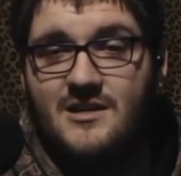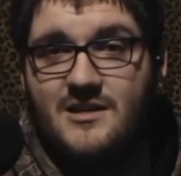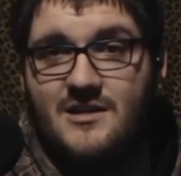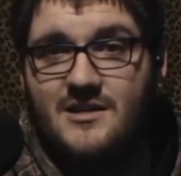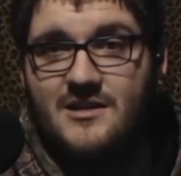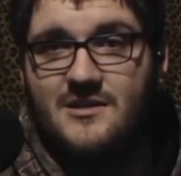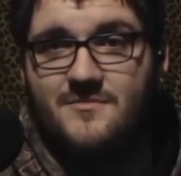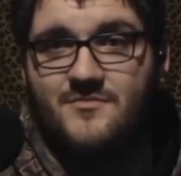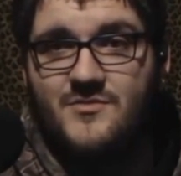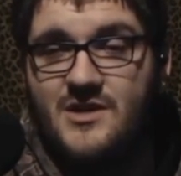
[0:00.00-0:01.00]

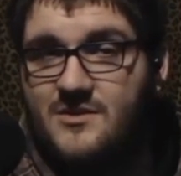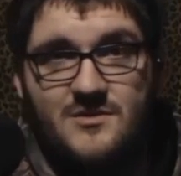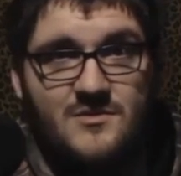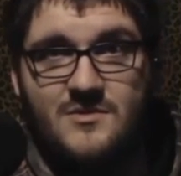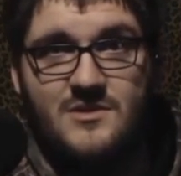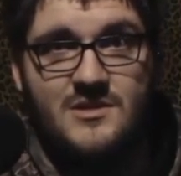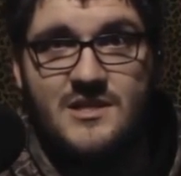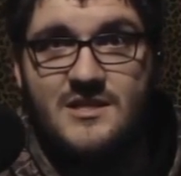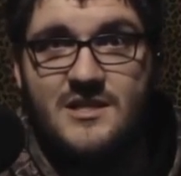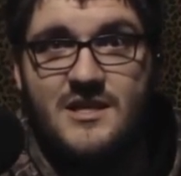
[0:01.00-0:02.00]
Uh,
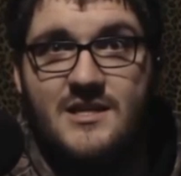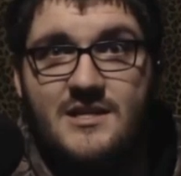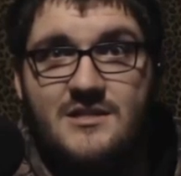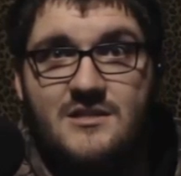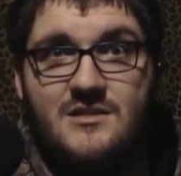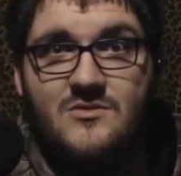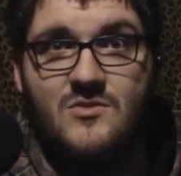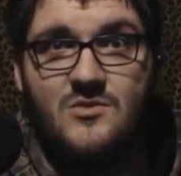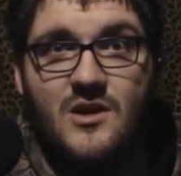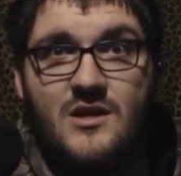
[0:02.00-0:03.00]
didn't get us.
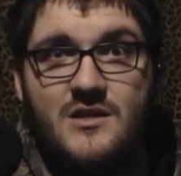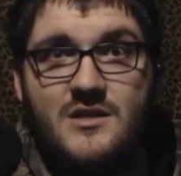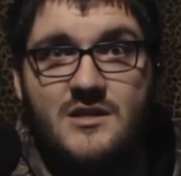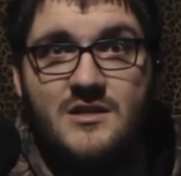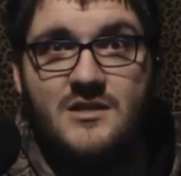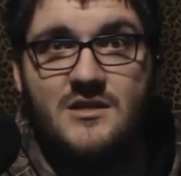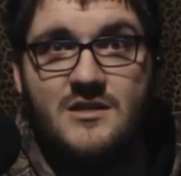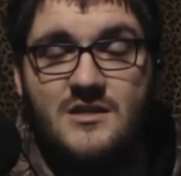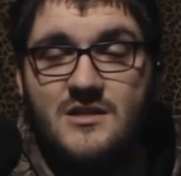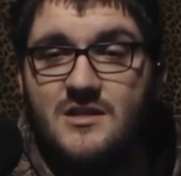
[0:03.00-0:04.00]
We got lucky.
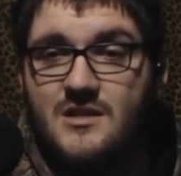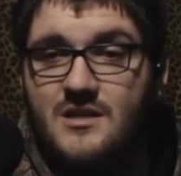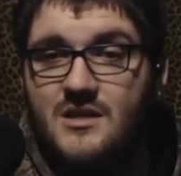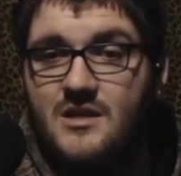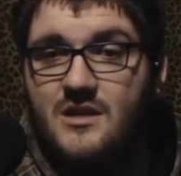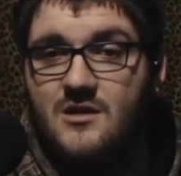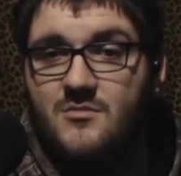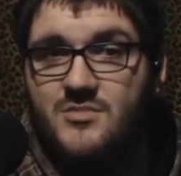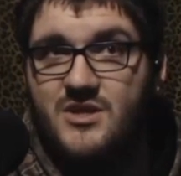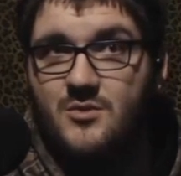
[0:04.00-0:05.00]

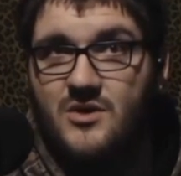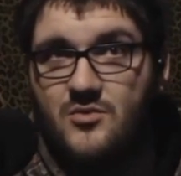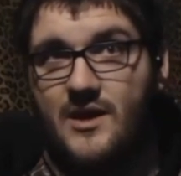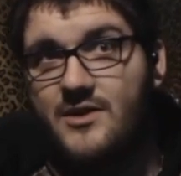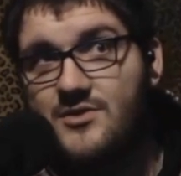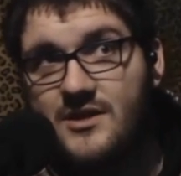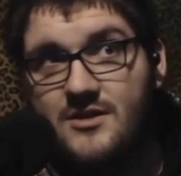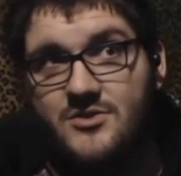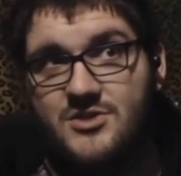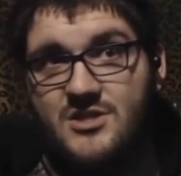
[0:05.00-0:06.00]
But then I went around the
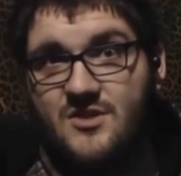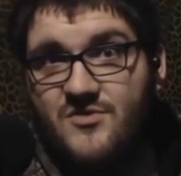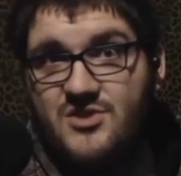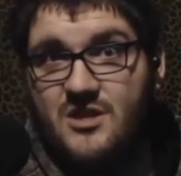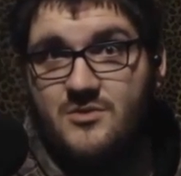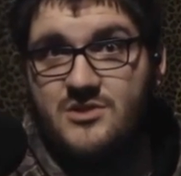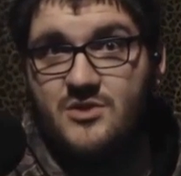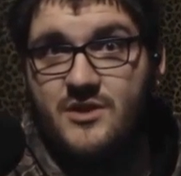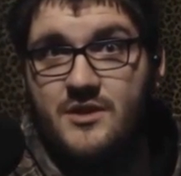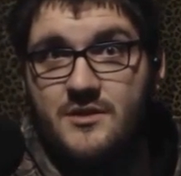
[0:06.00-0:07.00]
hill to see if the snake was
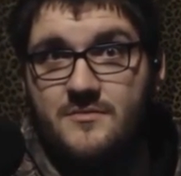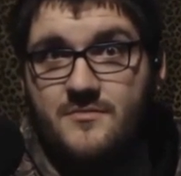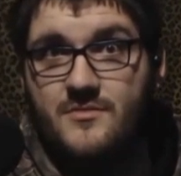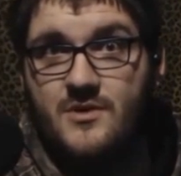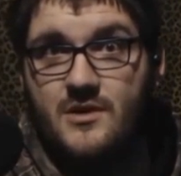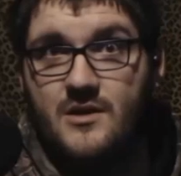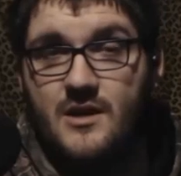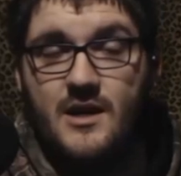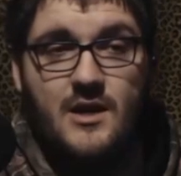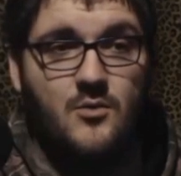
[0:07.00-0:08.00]
still there.
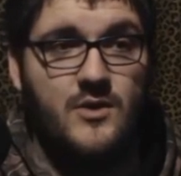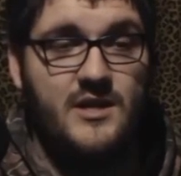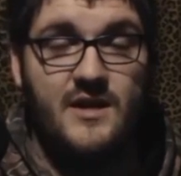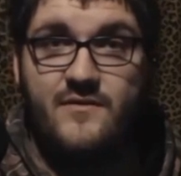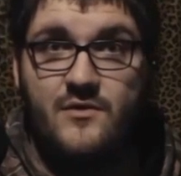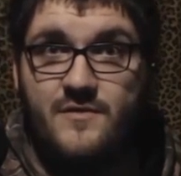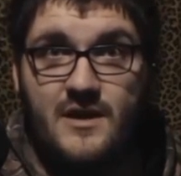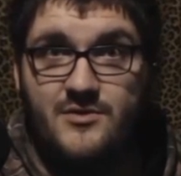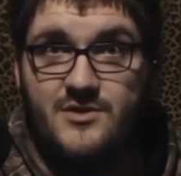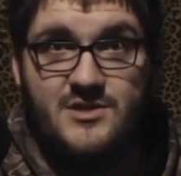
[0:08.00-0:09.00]
We never
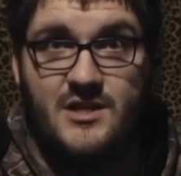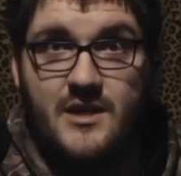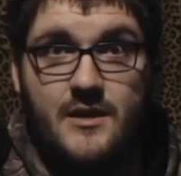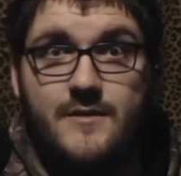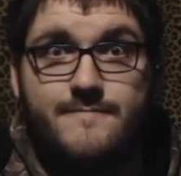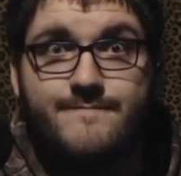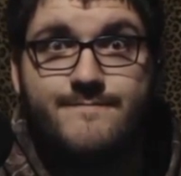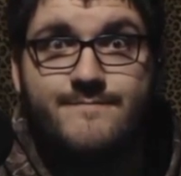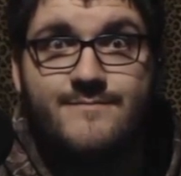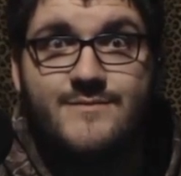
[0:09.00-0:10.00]
found the snake.
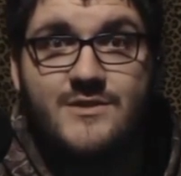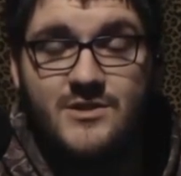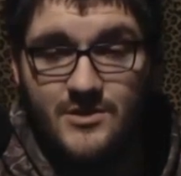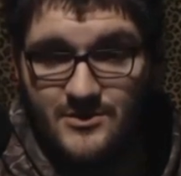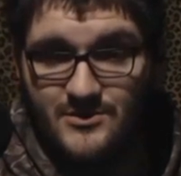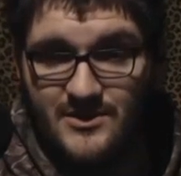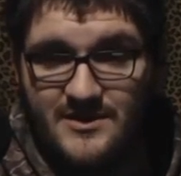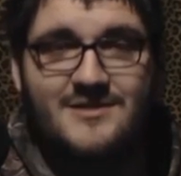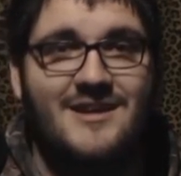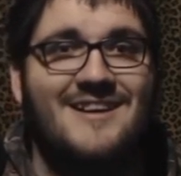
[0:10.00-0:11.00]
So
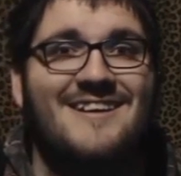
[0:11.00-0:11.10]
that,